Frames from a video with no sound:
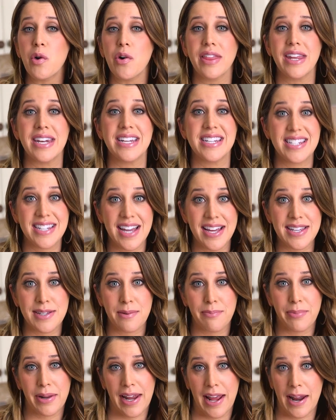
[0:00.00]
more than a
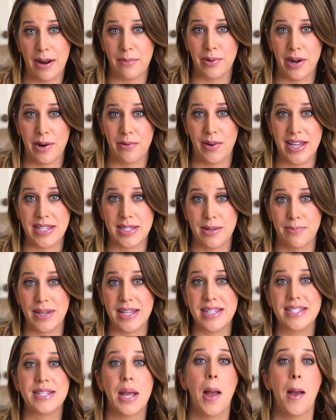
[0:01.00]
dozen banana bread
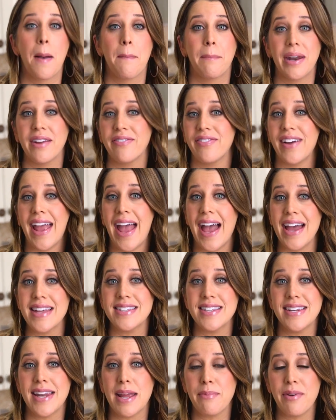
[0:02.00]
recipes. But if I had
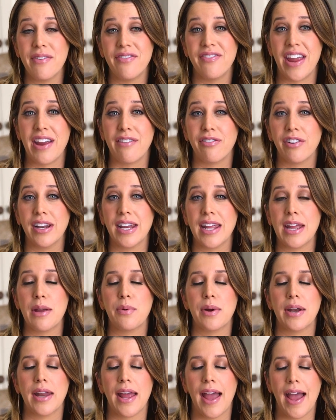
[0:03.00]
to name a favorite,
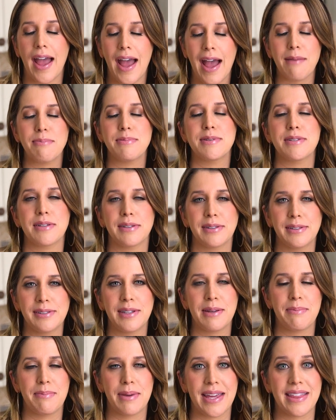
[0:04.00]
it would
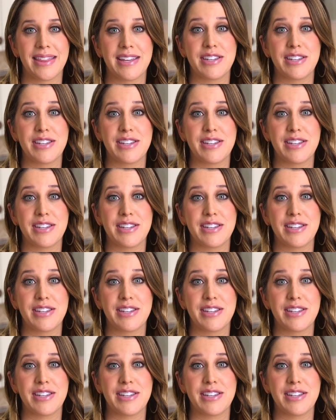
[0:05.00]
absolutely be